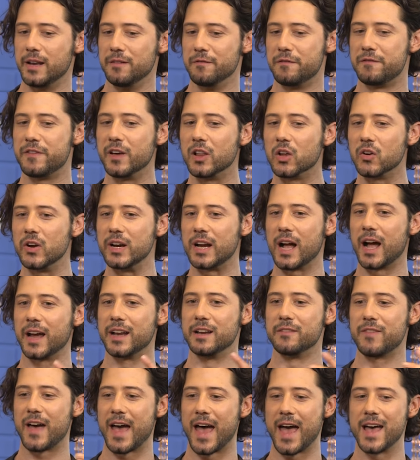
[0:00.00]
And Fillory
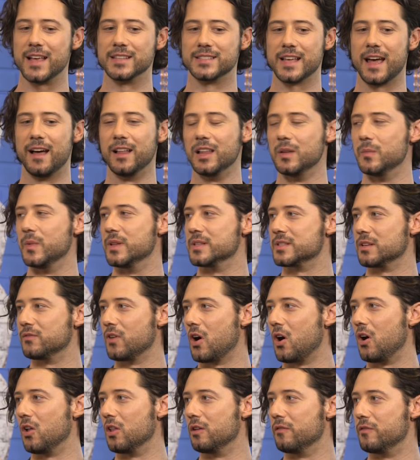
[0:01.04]
kind of has elements of
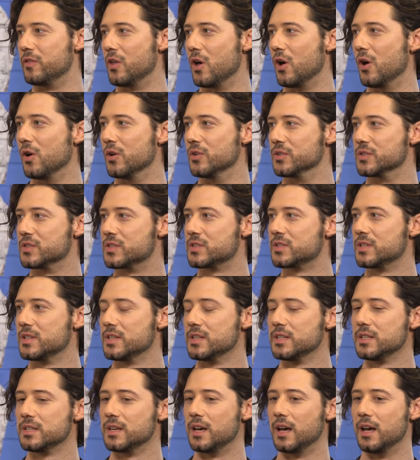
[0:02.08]
all of those
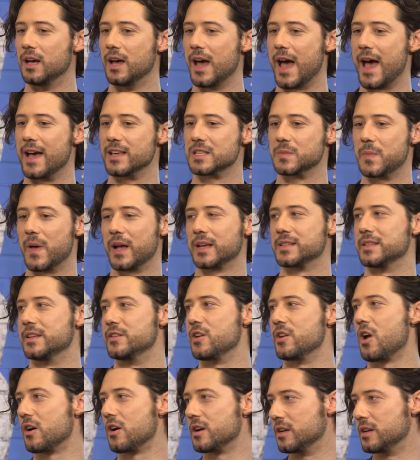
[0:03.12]
uh, aspects, and
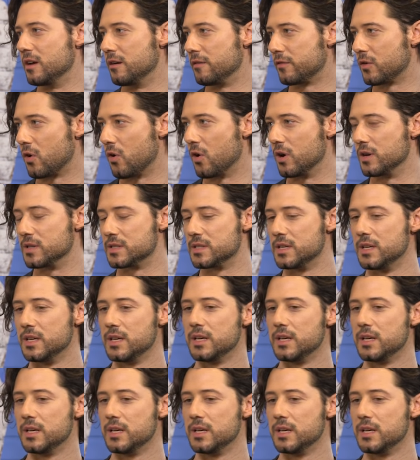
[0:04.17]
Narnia, of course.